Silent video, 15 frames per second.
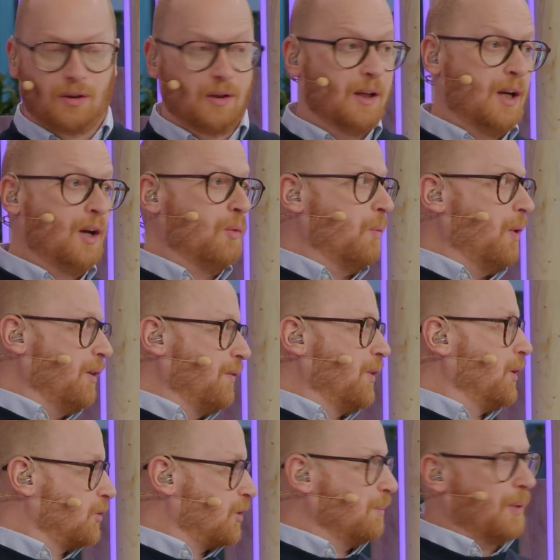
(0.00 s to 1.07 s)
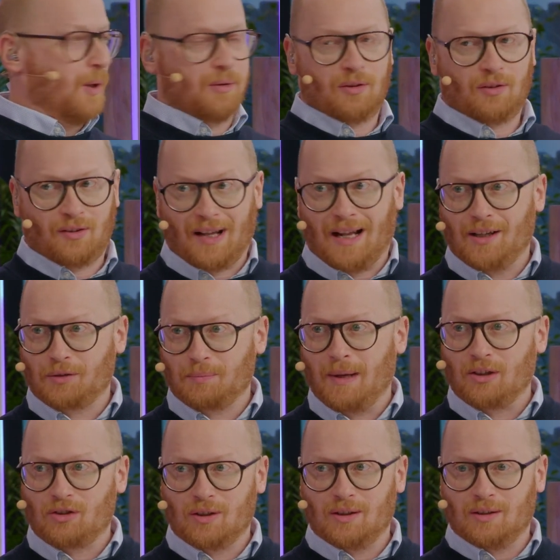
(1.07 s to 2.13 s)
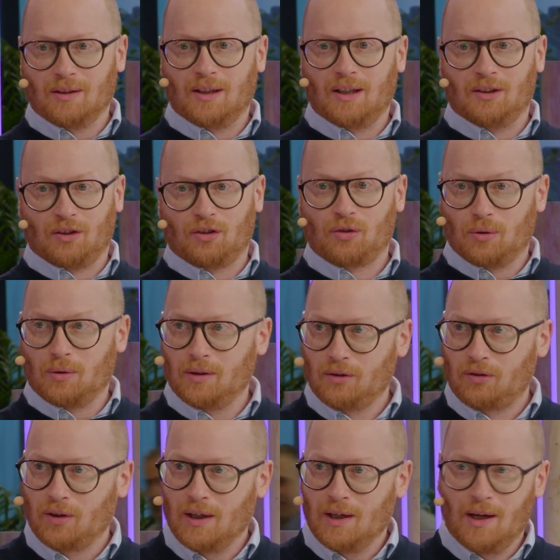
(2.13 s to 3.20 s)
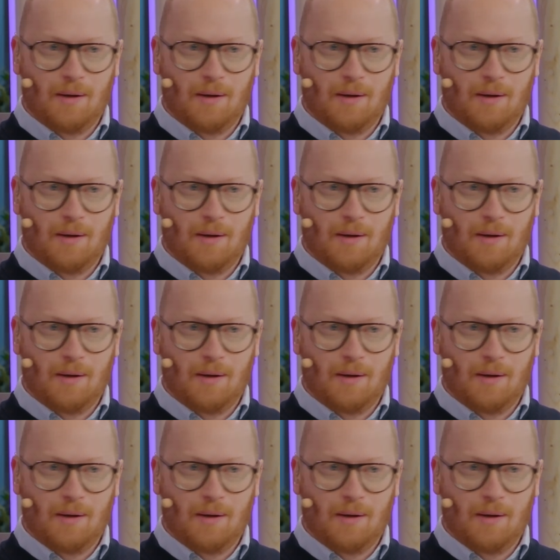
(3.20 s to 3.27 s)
And one of those components, as Alex mentioned, is assurance.